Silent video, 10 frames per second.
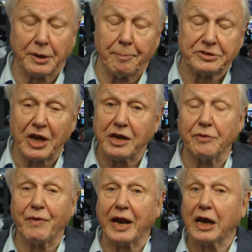
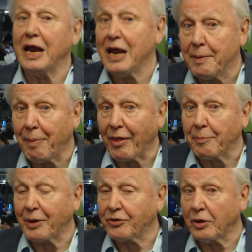stated very clearly by the
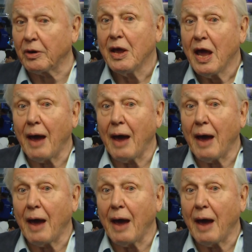president,